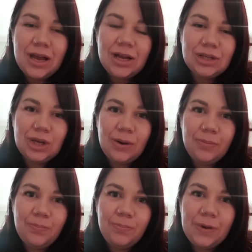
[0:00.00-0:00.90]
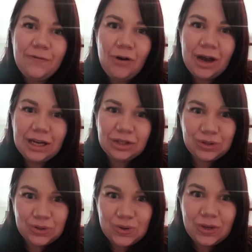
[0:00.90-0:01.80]
So before I get to
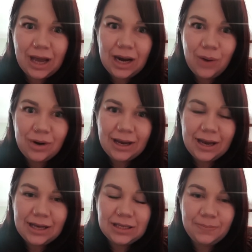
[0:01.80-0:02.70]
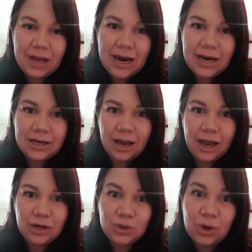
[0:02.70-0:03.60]
do that, I want to explain
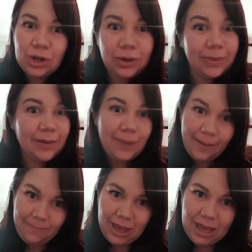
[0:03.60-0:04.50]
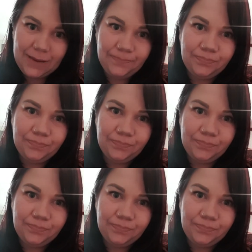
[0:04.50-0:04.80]
and talk a little bit about me.